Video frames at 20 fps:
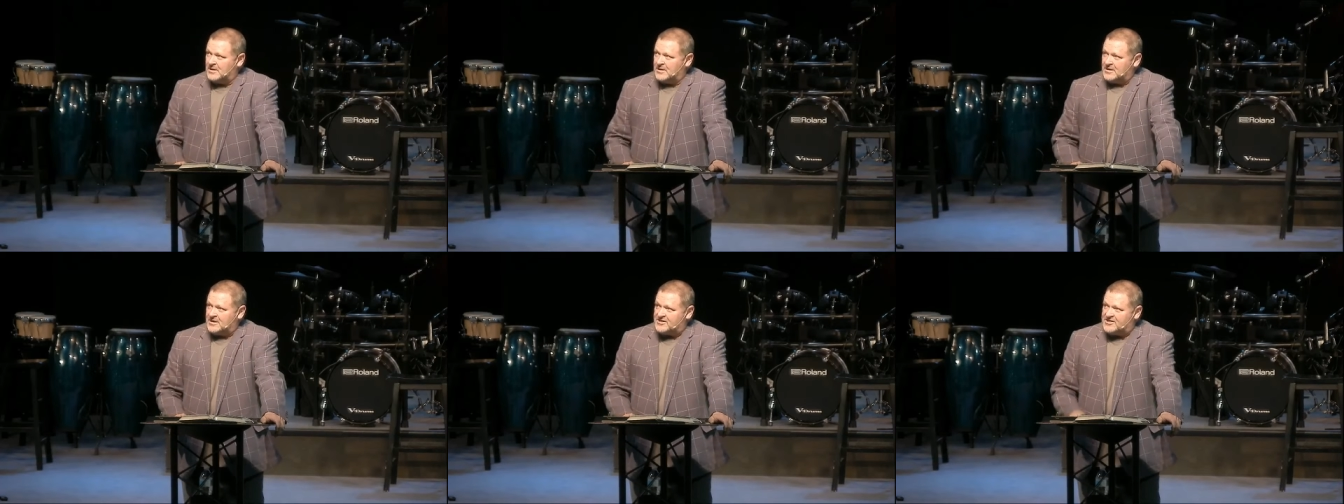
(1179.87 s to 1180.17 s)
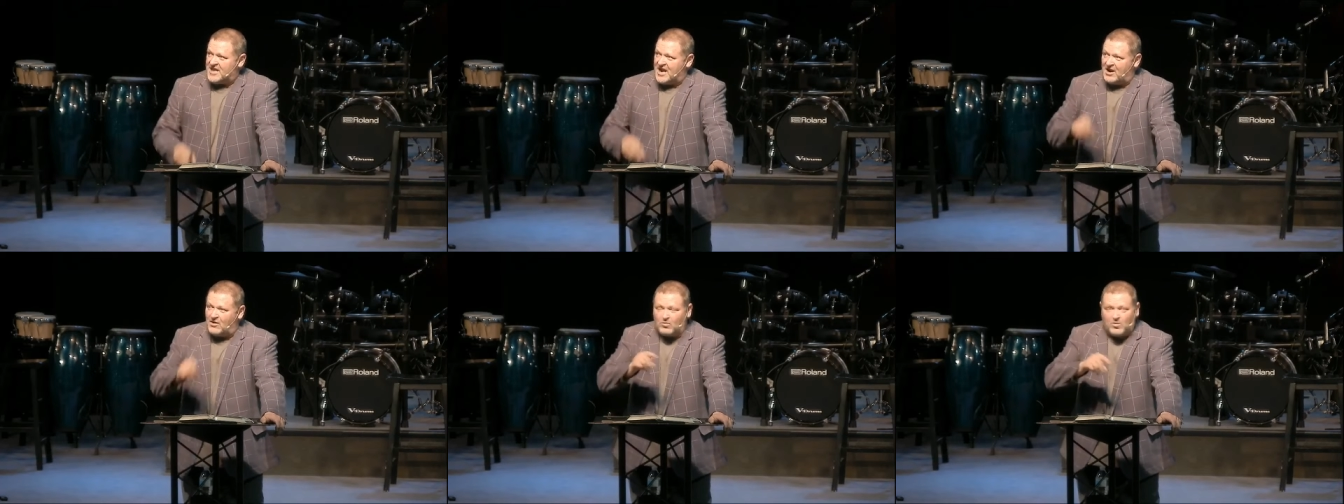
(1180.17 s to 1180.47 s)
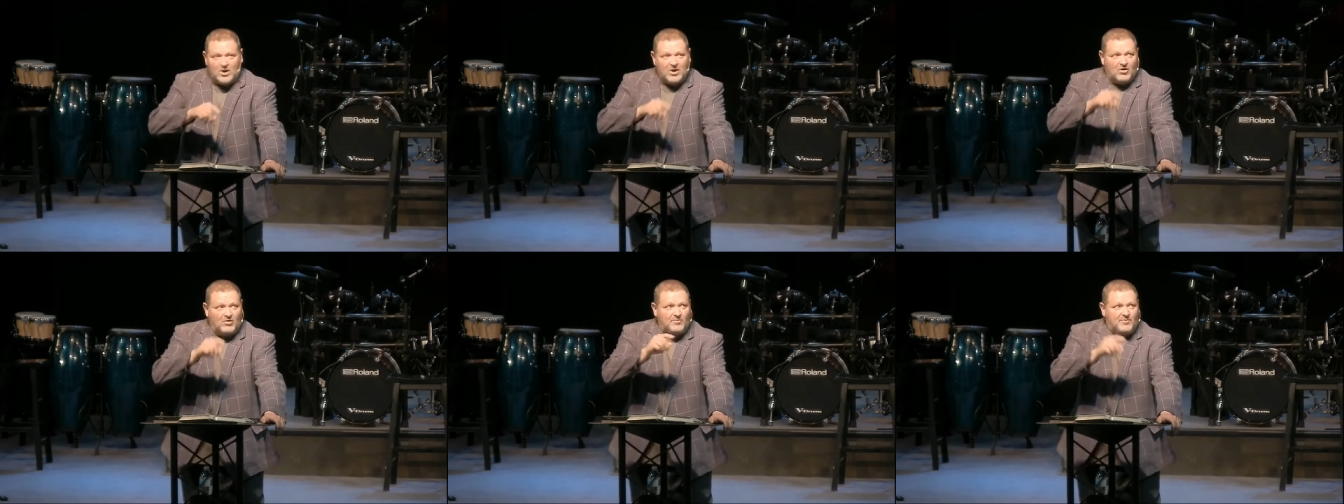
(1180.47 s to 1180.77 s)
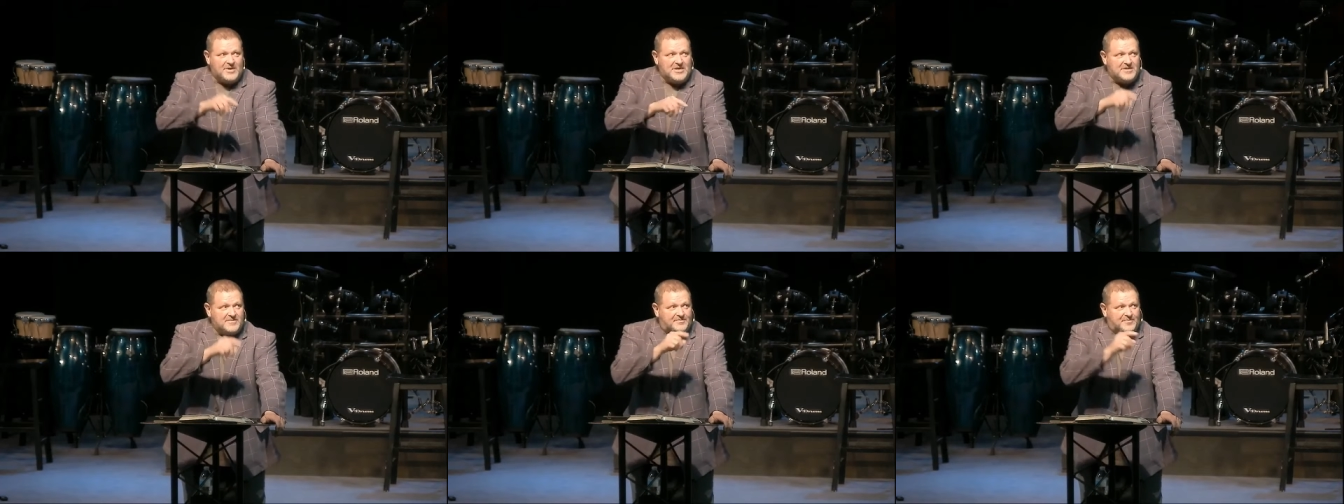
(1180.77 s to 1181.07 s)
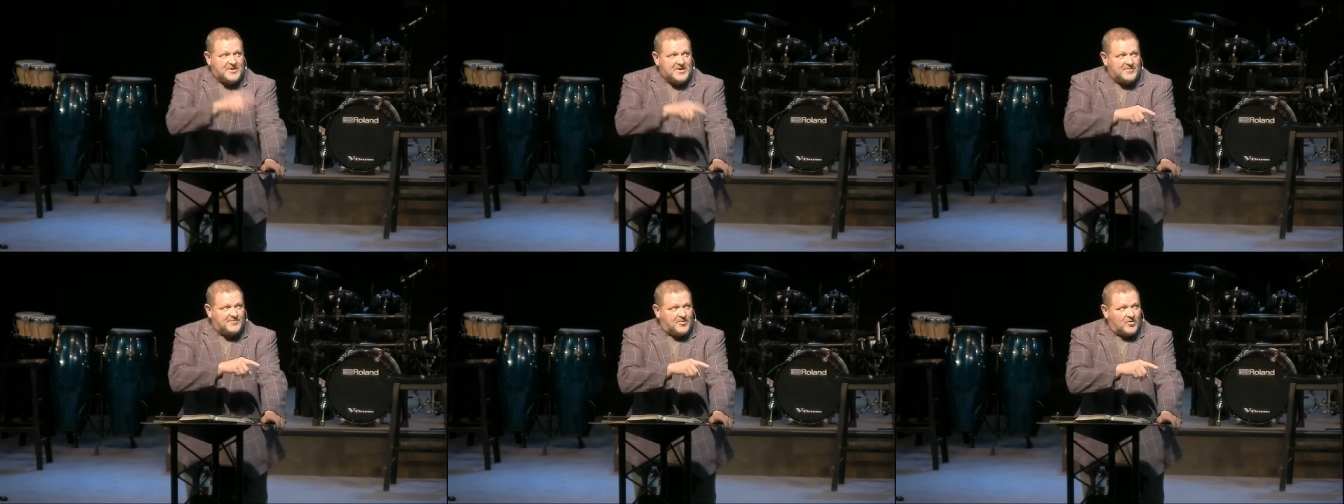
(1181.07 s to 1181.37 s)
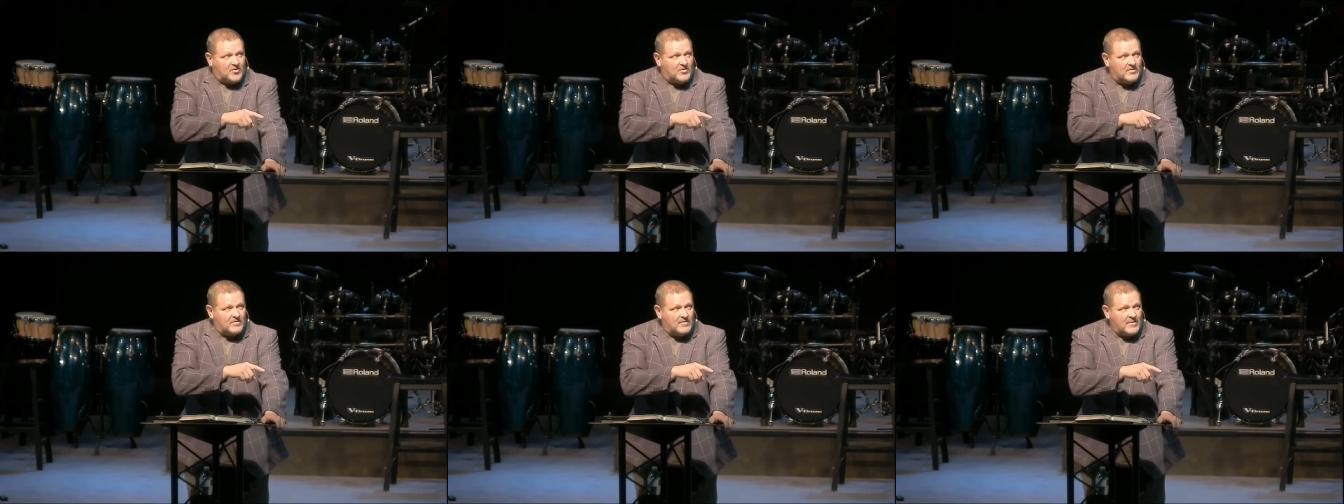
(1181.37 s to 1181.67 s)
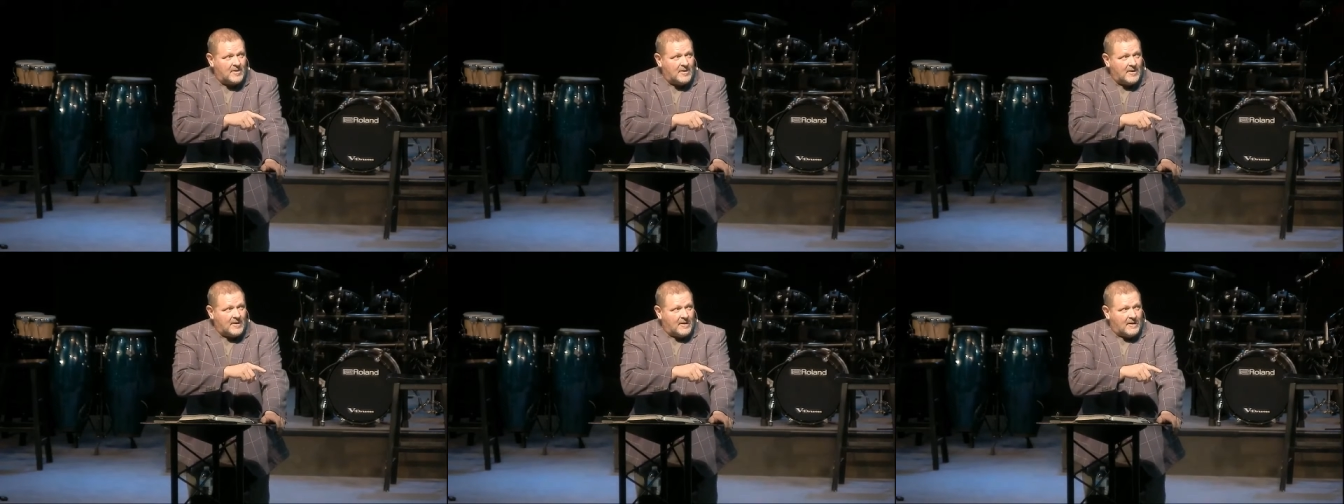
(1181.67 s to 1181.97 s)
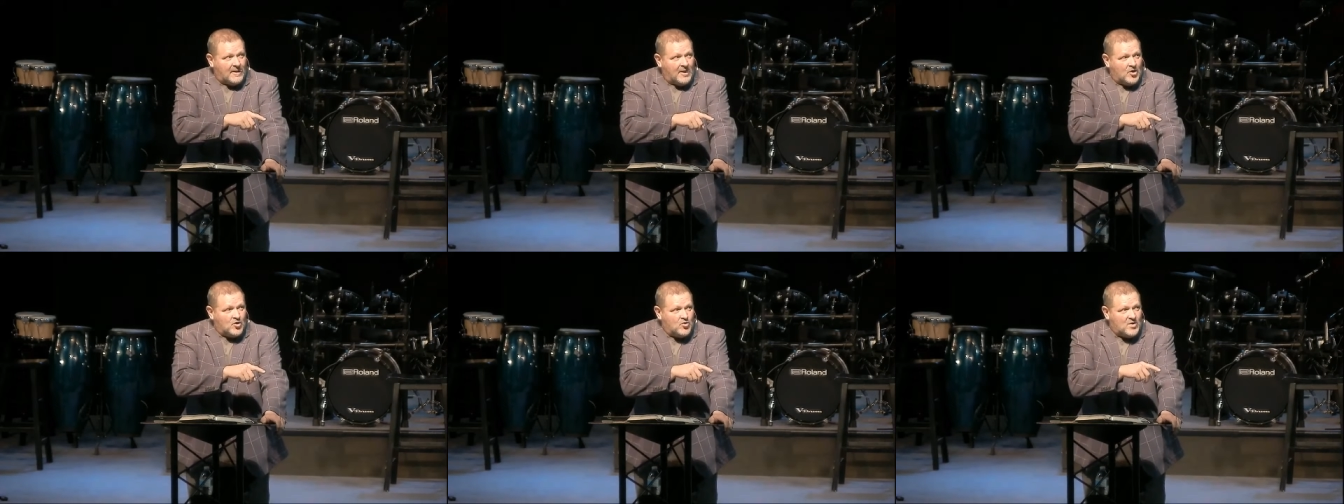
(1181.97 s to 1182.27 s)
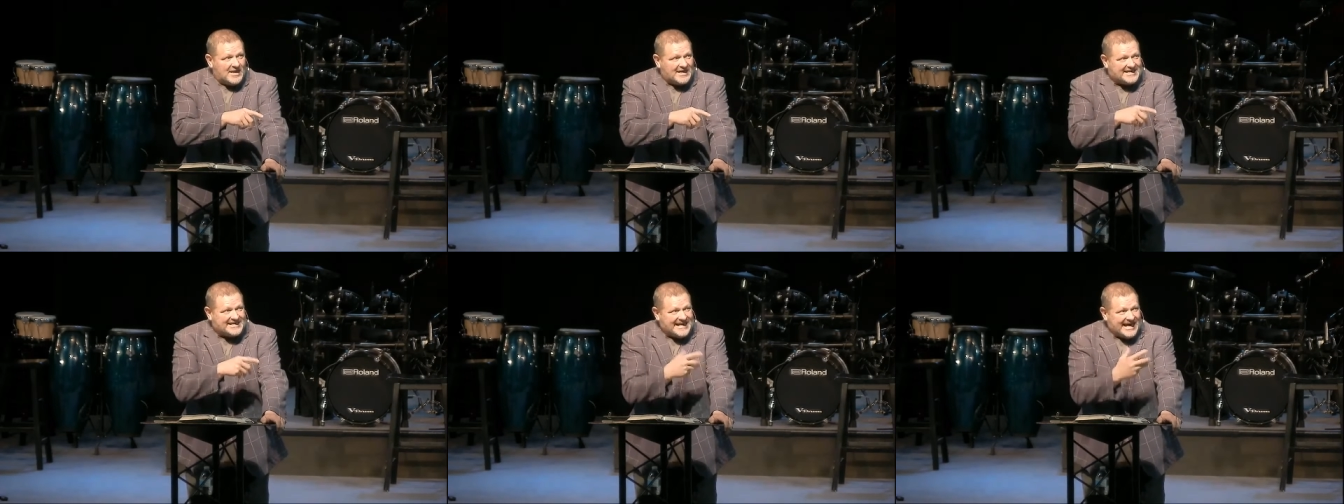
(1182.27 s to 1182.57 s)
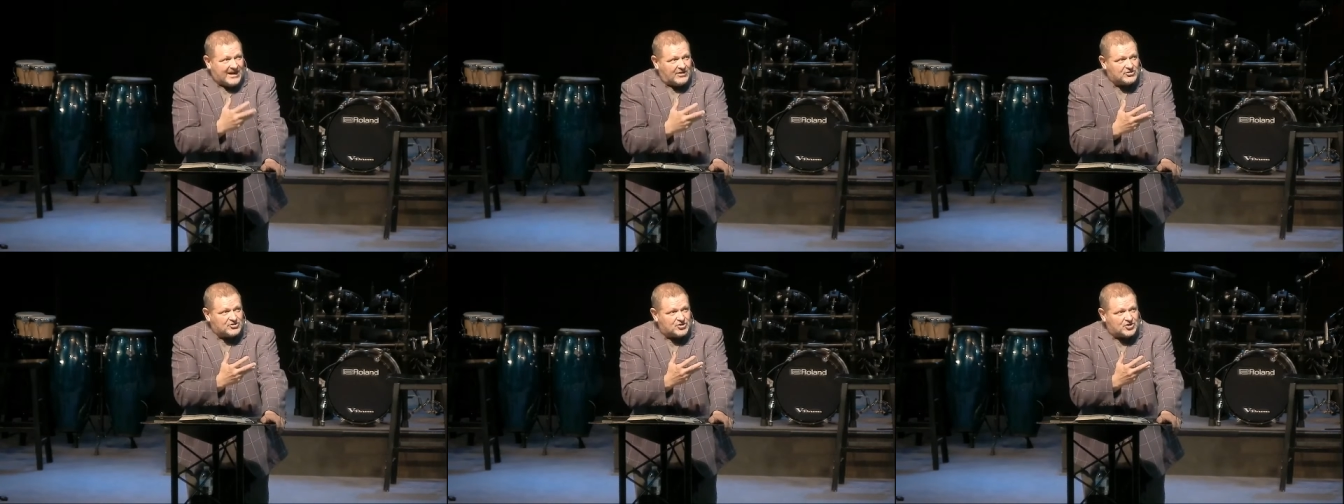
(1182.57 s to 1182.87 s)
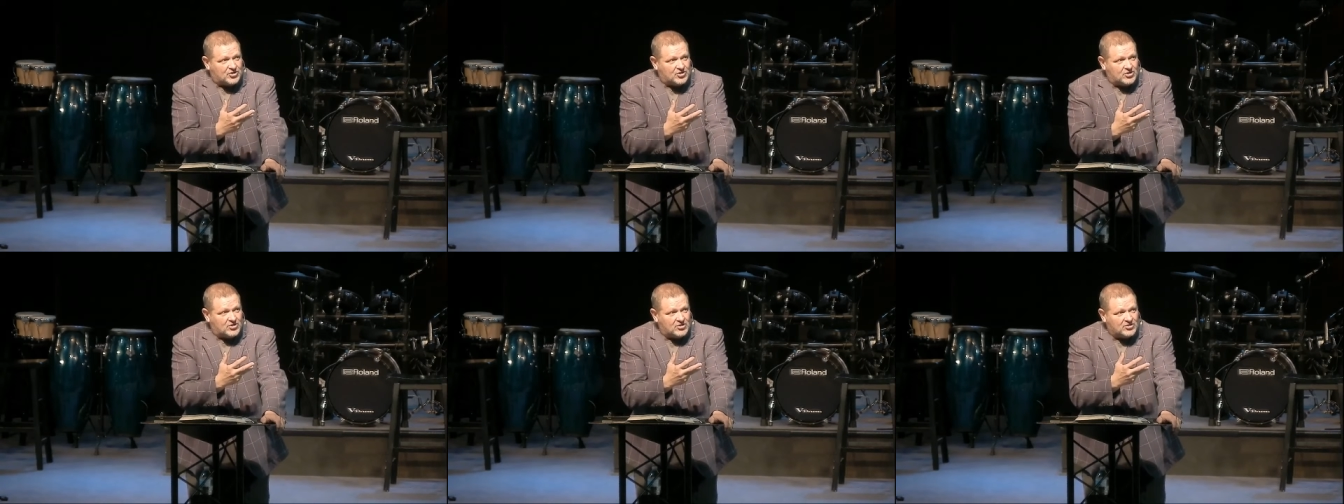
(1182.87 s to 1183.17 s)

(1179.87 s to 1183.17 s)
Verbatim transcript: there will be people who encounter